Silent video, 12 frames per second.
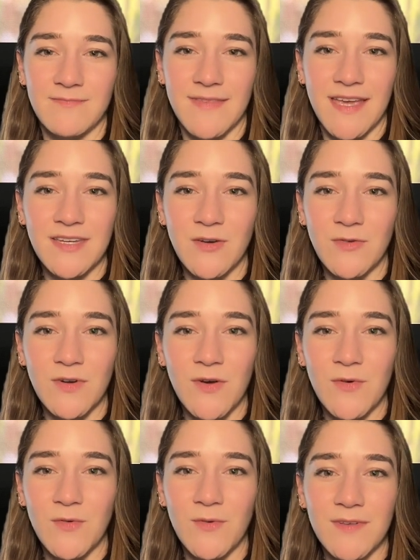an
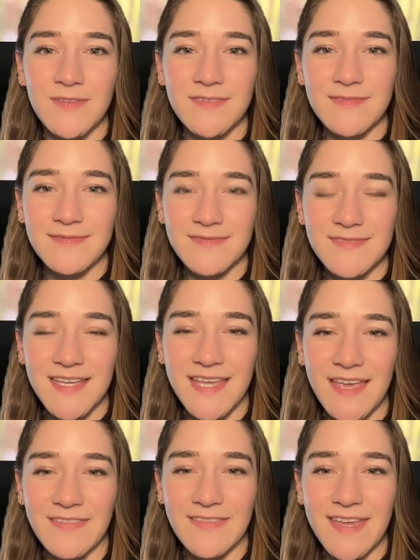actor's choice to
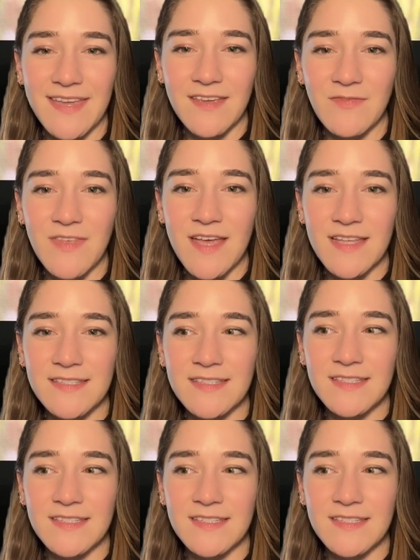say don't bleach